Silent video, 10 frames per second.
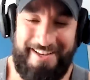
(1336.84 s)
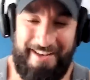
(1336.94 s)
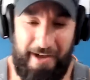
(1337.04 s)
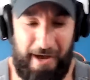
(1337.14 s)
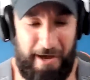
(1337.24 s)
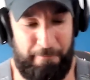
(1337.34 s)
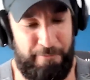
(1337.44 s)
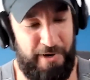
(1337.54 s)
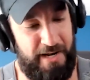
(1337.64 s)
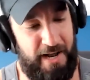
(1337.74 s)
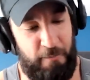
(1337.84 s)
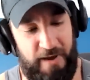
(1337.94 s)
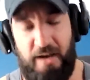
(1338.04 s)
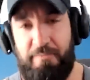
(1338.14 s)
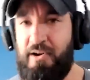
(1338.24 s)
Um, but I
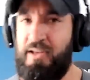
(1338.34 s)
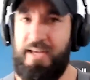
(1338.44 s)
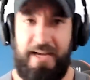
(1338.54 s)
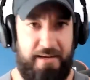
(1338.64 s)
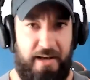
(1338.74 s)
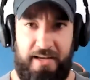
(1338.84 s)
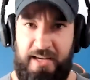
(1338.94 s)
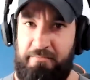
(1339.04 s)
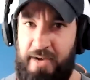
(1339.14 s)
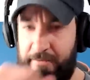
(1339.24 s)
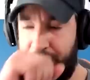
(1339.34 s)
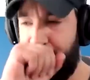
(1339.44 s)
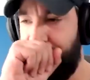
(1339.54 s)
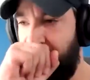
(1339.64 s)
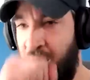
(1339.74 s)
wake up early. I, I, eat my,
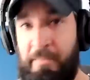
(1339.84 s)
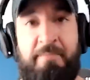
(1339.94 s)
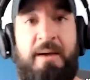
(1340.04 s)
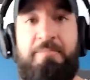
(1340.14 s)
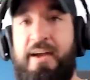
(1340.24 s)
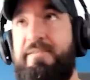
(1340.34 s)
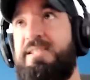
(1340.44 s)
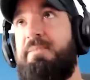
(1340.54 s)
I'll make my breakfast.